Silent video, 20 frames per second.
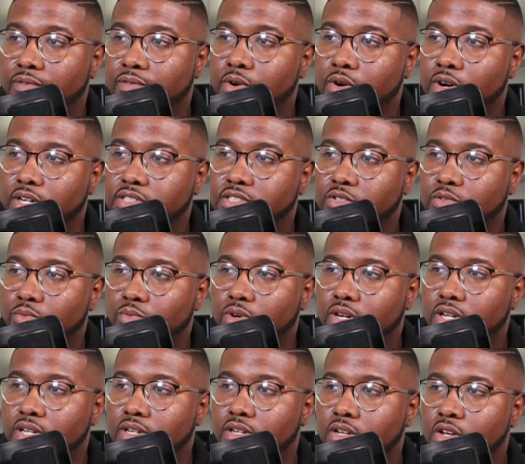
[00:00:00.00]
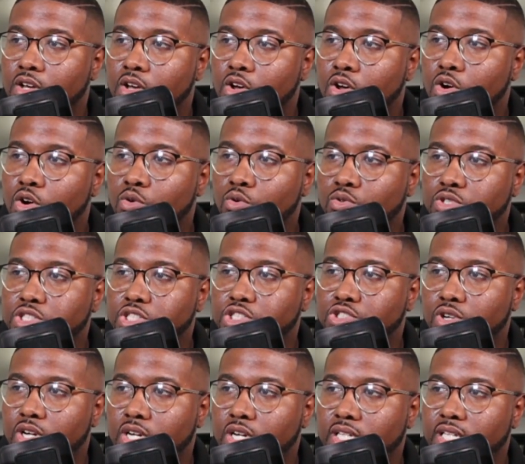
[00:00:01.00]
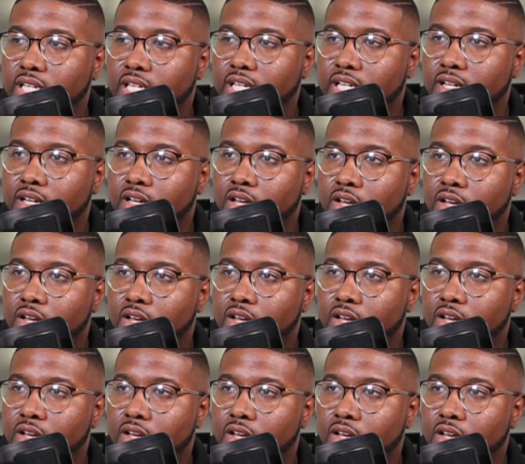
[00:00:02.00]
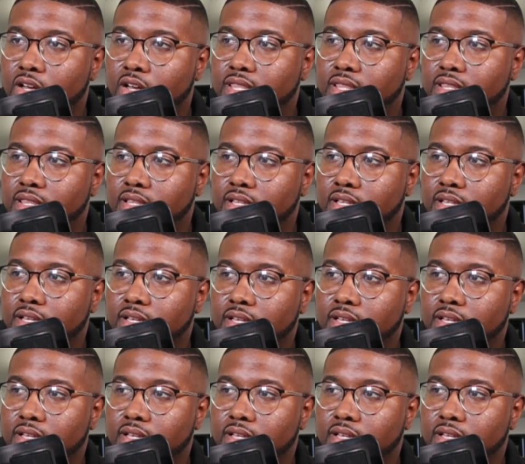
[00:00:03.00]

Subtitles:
If you are someone who is struggling with